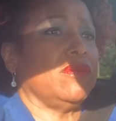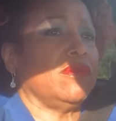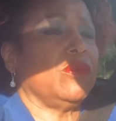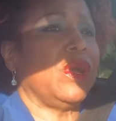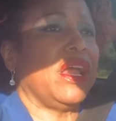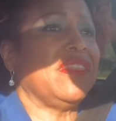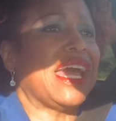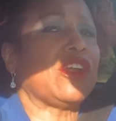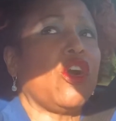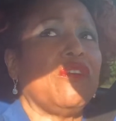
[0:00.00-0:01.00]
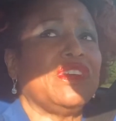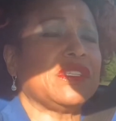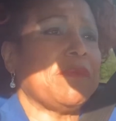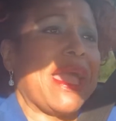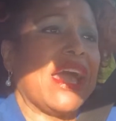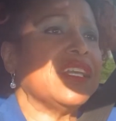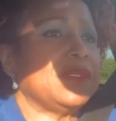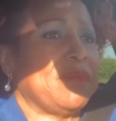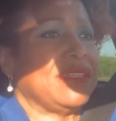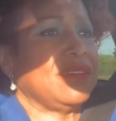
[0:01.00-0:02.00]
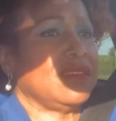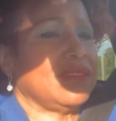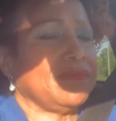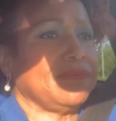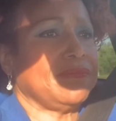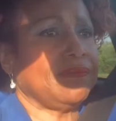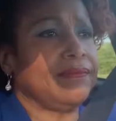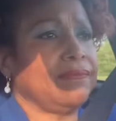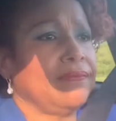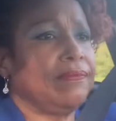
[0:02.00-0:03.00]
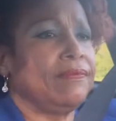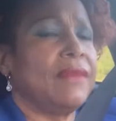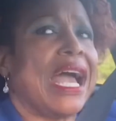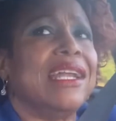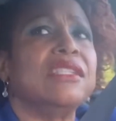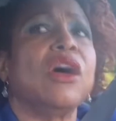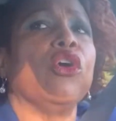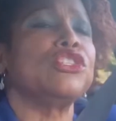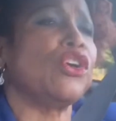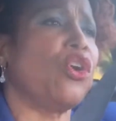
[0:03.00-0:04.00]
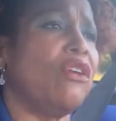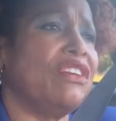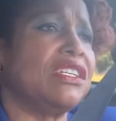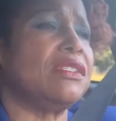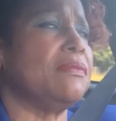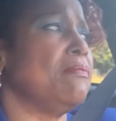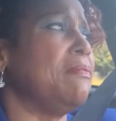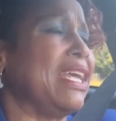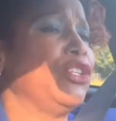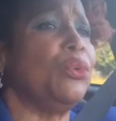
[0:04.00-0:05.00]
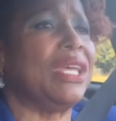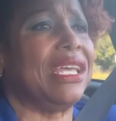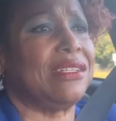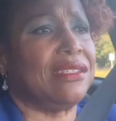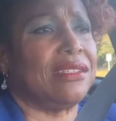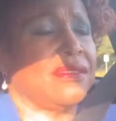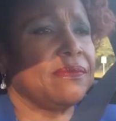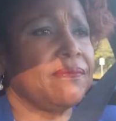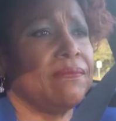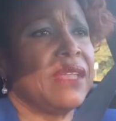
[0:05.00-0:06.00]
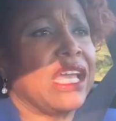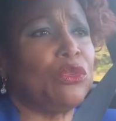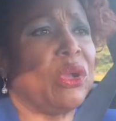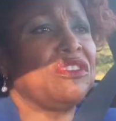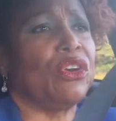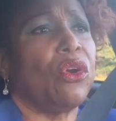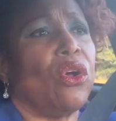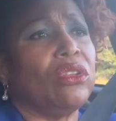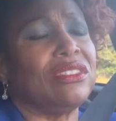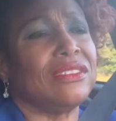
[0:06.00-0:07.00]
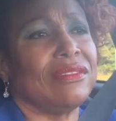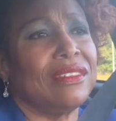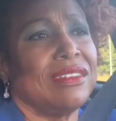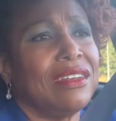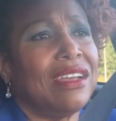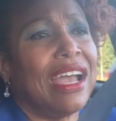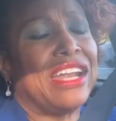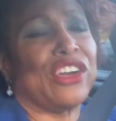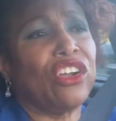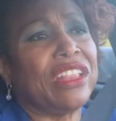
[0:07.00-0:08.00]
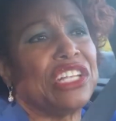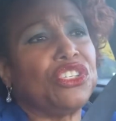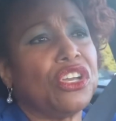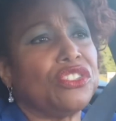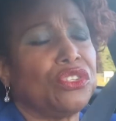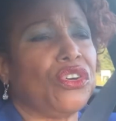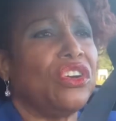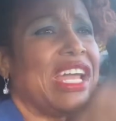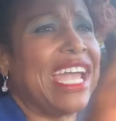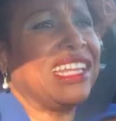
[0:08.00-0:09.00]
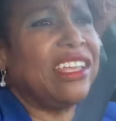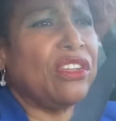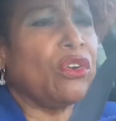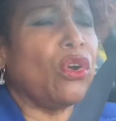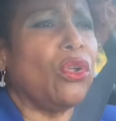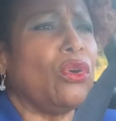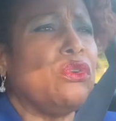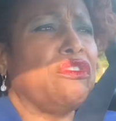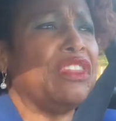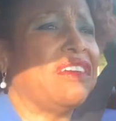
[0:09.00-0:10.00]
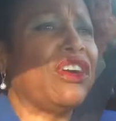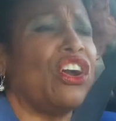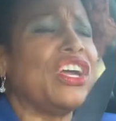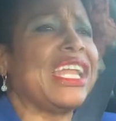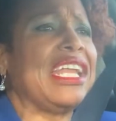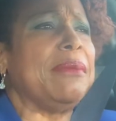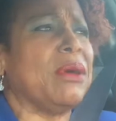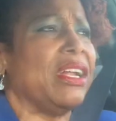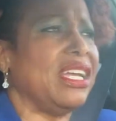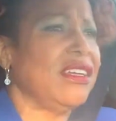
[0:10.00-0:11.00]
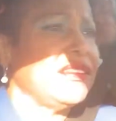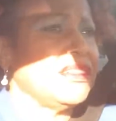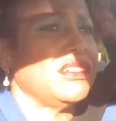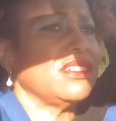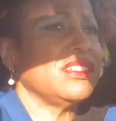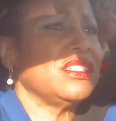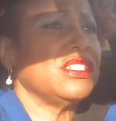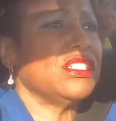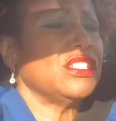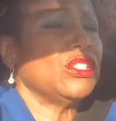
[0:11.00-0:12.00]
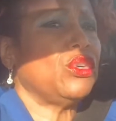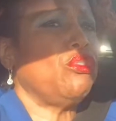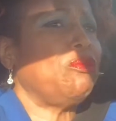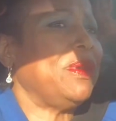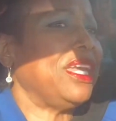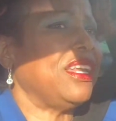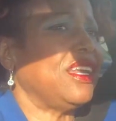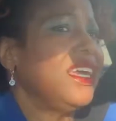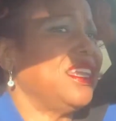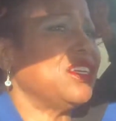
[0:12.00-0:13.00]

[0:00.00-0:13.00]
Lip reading: Well, that covers my husband. And it also covers my two kids, a 12-year-old and a girl that just turned 18-year-old who've never hurt anybody, who've been in the